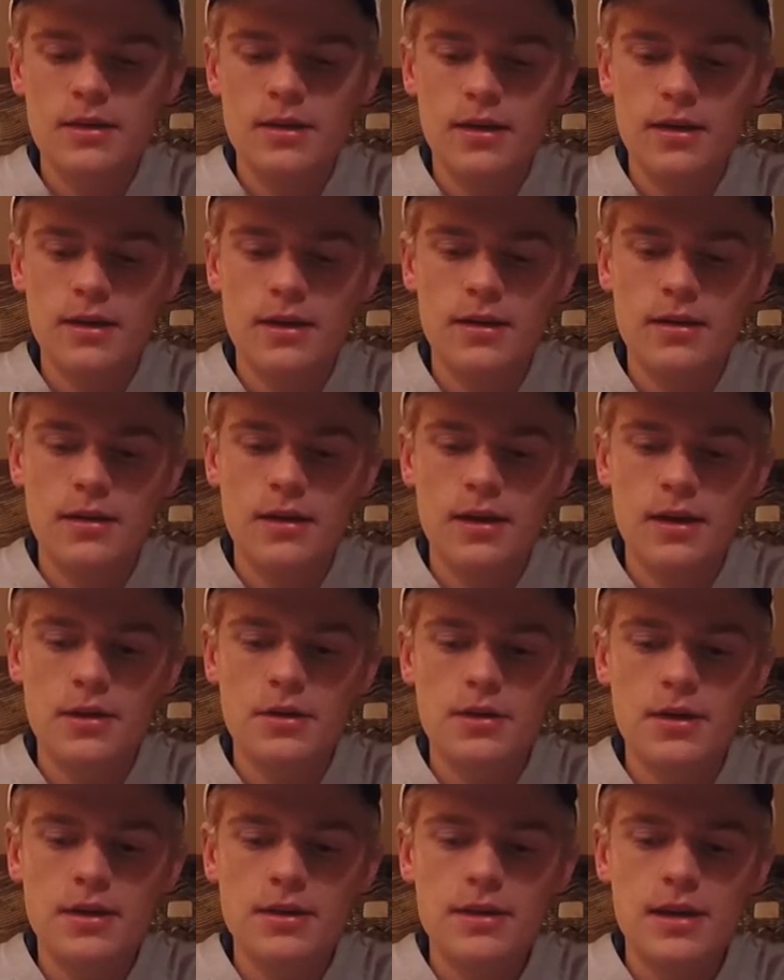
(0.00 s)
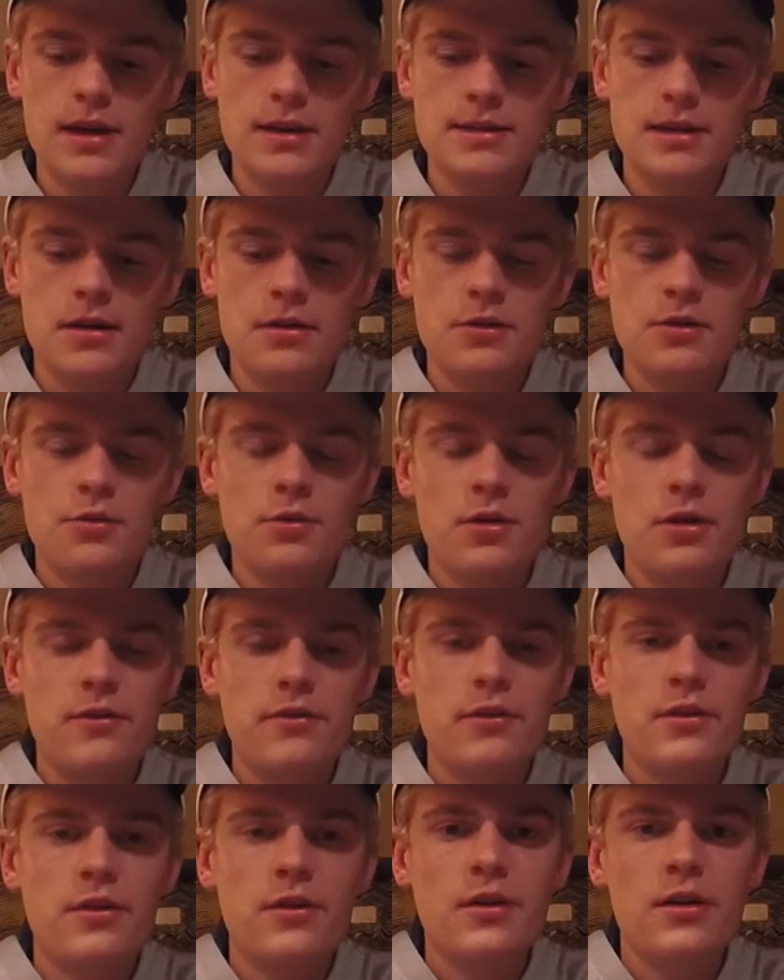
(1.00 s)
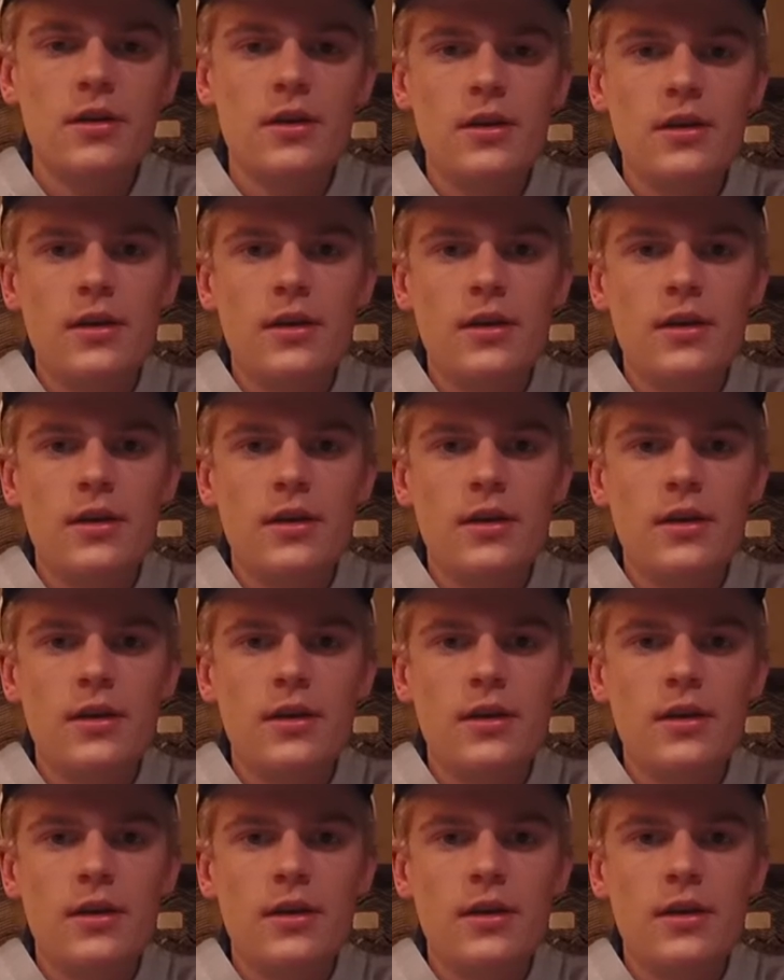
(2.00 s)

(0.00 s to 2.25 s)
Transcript: and you can get that down to wherever